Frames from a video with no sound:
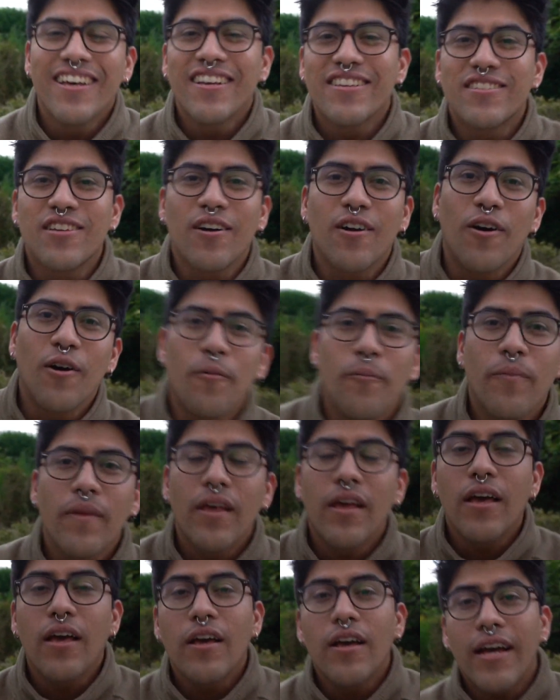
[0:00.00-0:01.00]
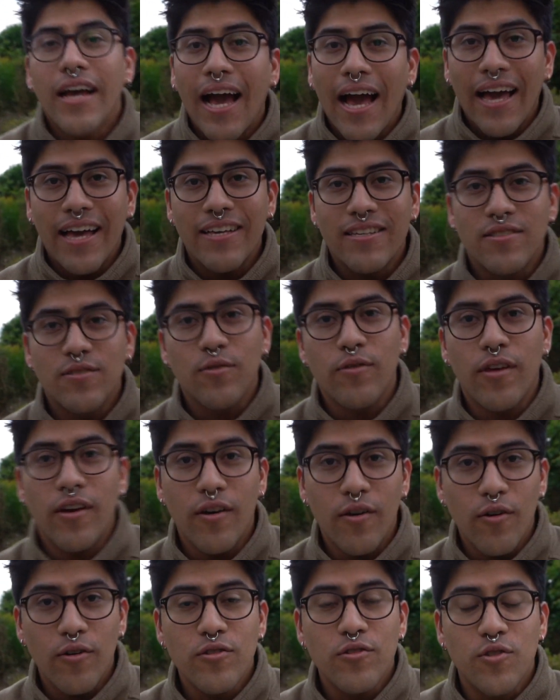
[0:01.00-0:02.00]
So, guys, today,
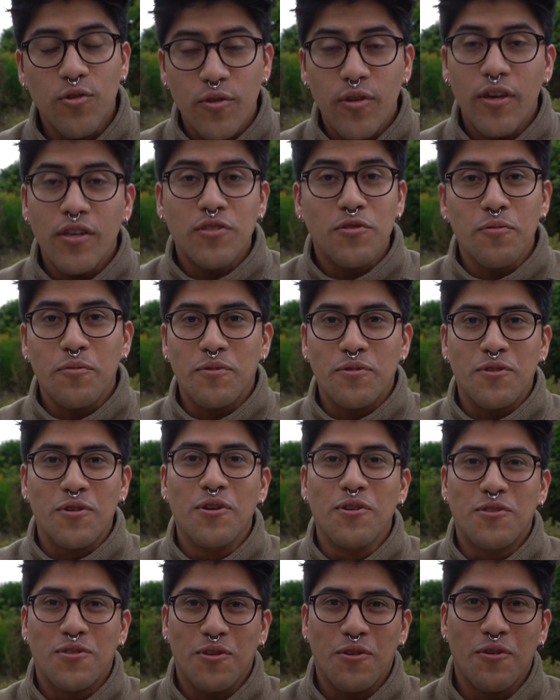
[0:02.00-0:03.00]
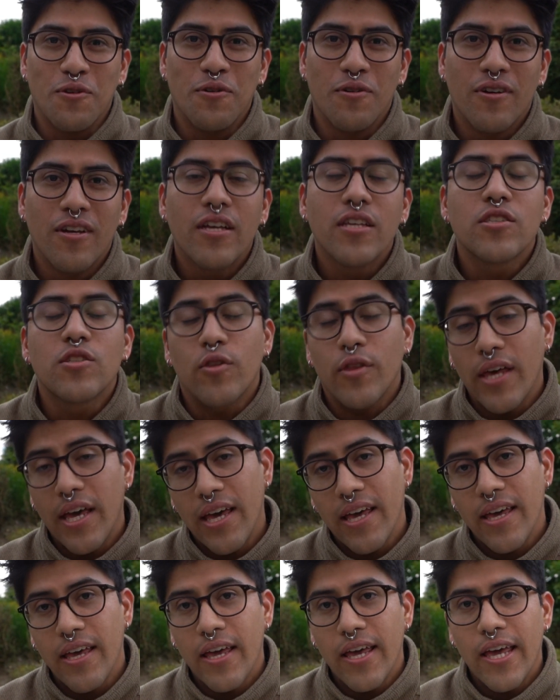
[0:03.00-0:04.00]
today, today,
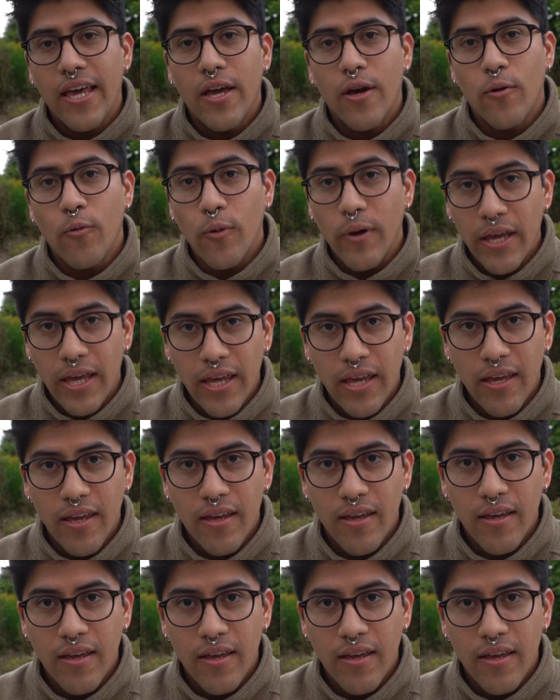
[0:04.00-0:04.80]
today we